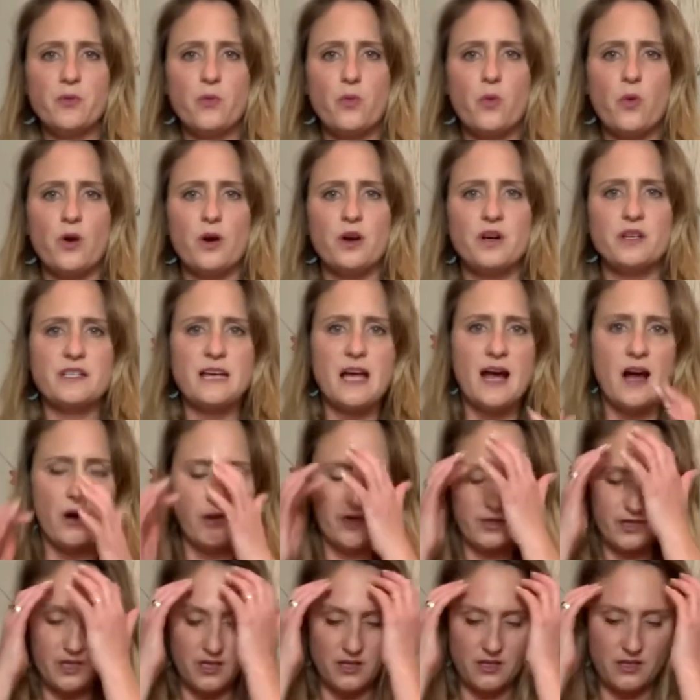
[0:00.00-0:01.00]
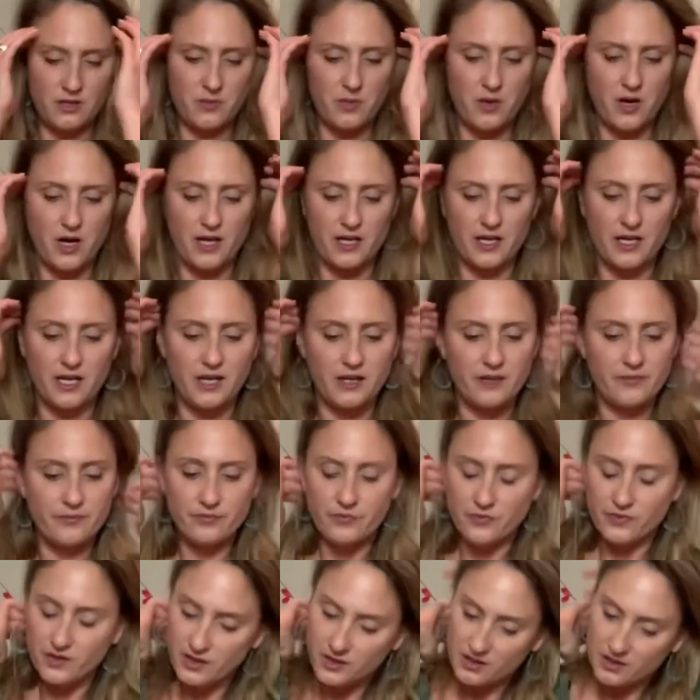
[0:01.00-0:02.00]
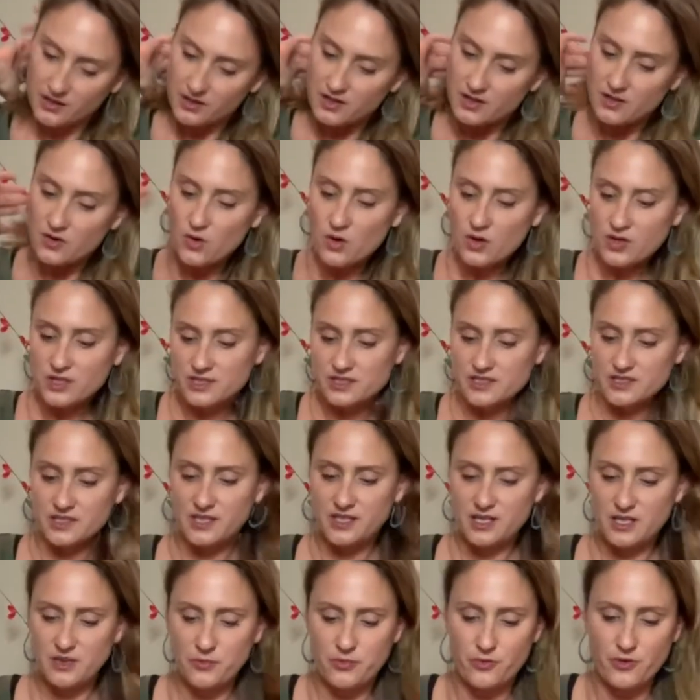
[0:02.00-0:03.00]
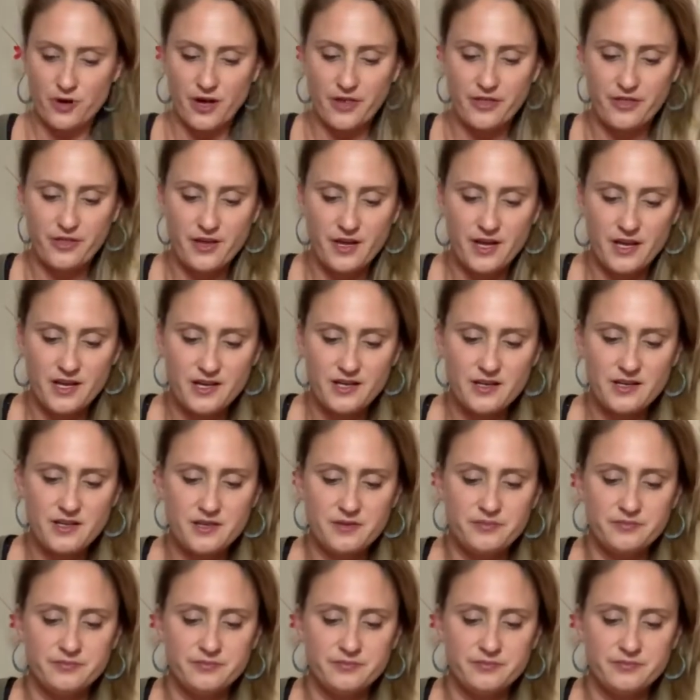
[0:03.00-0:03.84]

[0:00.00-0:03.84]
worked out in the body. Deep breath in,